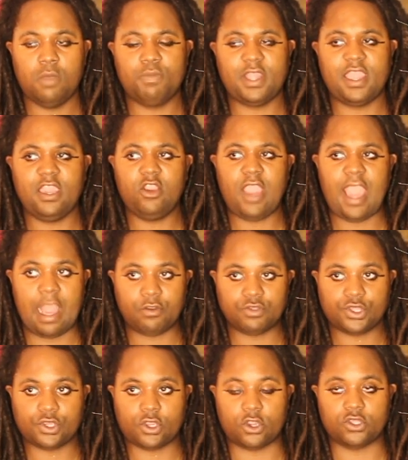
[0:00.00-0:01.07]
but I hear
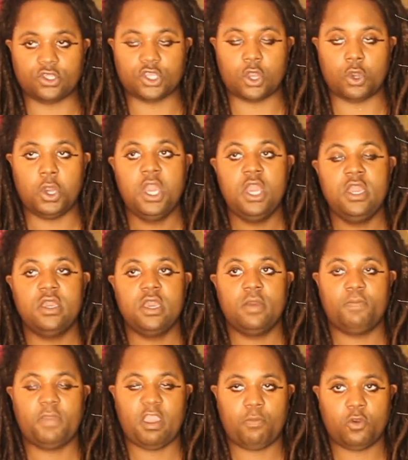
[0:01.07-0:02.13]
outskirts, so
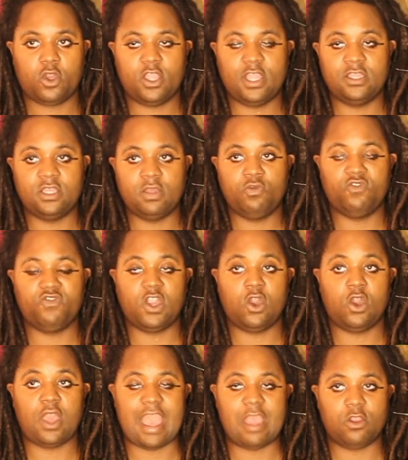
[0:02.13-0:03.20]
people could end up moving
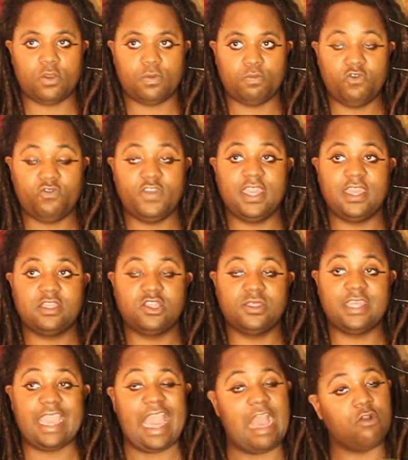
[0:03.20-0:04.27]
on out, moving to
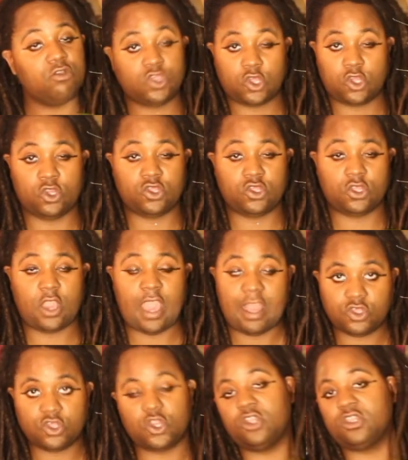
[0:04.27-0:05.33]
the outskirts,
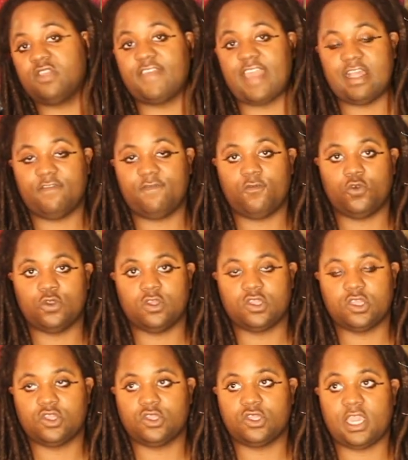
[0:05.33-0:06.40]
outskirts of California,
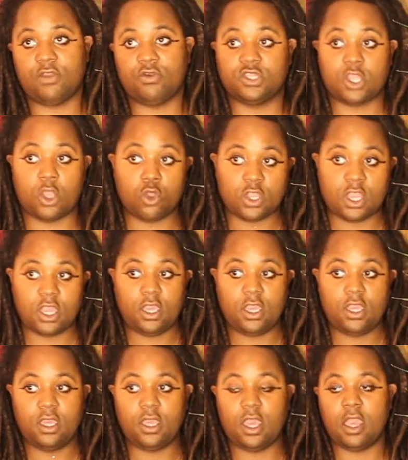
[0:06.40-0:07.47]
such as Arizona.
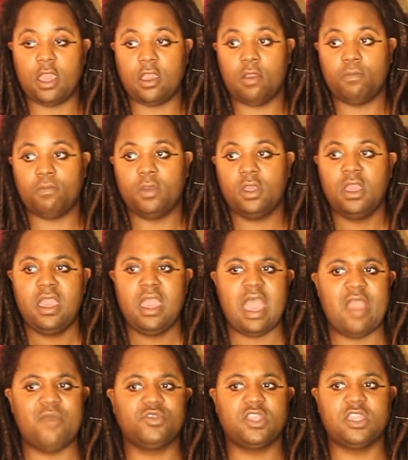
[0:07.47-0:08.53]
Um,
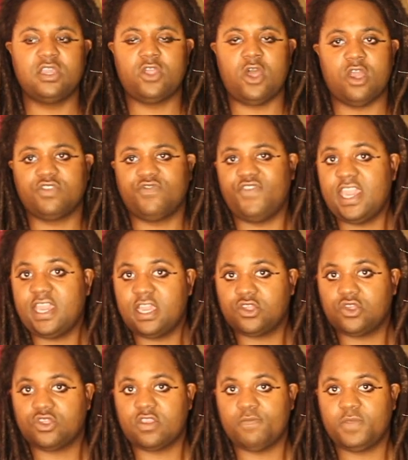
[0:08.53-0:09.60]
I'm seeing Las
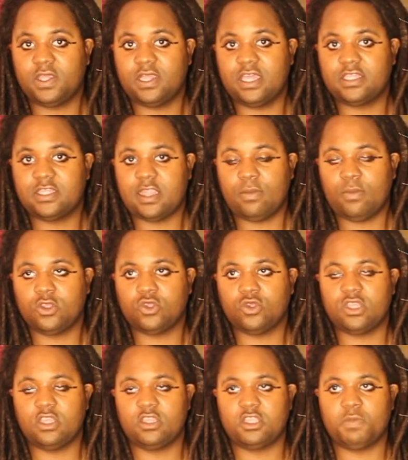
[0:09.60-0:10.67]
Vegas or something like that. I'm also
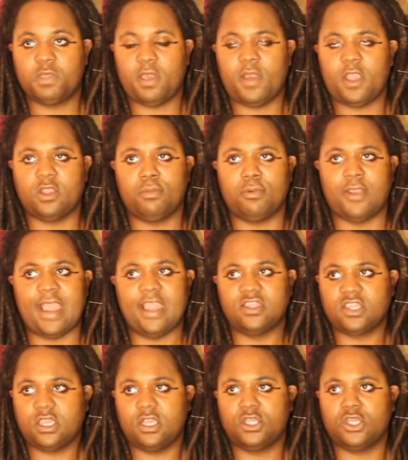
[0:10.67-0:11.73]
seeing something about
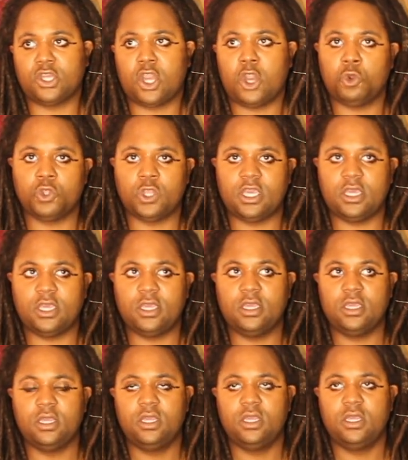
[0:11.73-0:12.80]
Nebraska, Dakota,